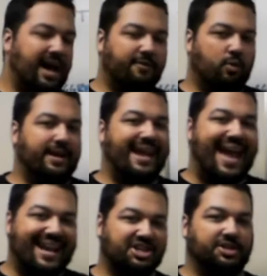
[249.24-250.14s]
a
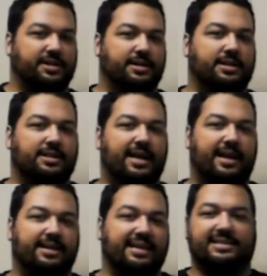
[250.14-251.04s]
reaction
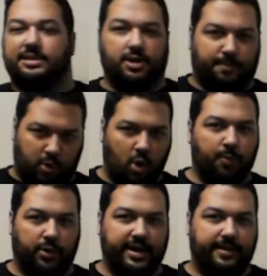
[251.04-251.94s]
that isn't
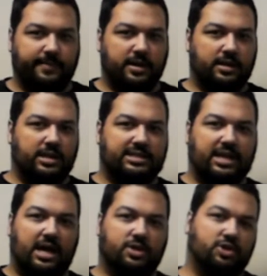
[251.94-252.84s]
appropriate, that's
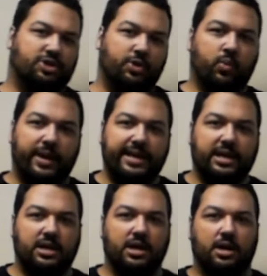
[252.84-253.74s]
either too
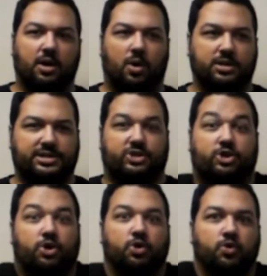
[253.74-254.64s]
weak or it's
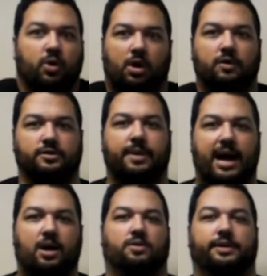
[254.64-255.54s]
too
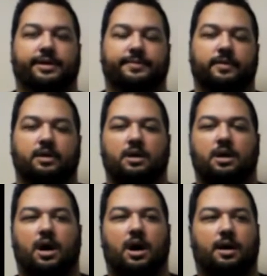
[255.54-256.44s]
overpowering,
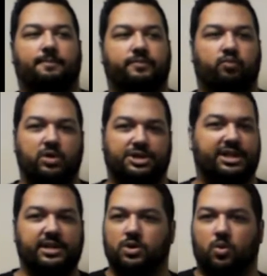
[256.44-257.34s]

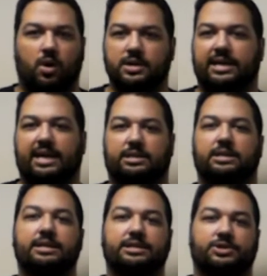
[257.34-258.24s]
which either one can
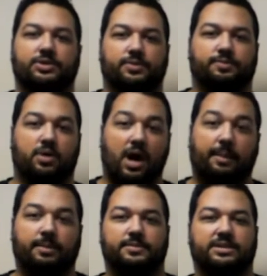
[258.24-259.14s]
lead to
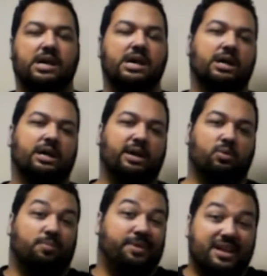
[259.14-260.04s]
problems. It
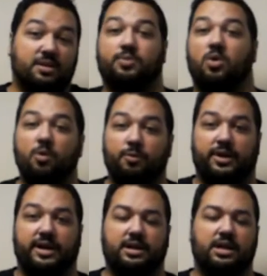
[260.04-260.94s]
will be
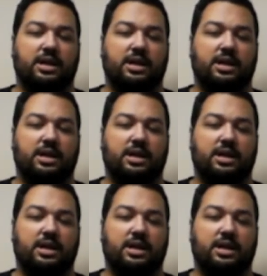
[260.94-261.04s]
inappropriate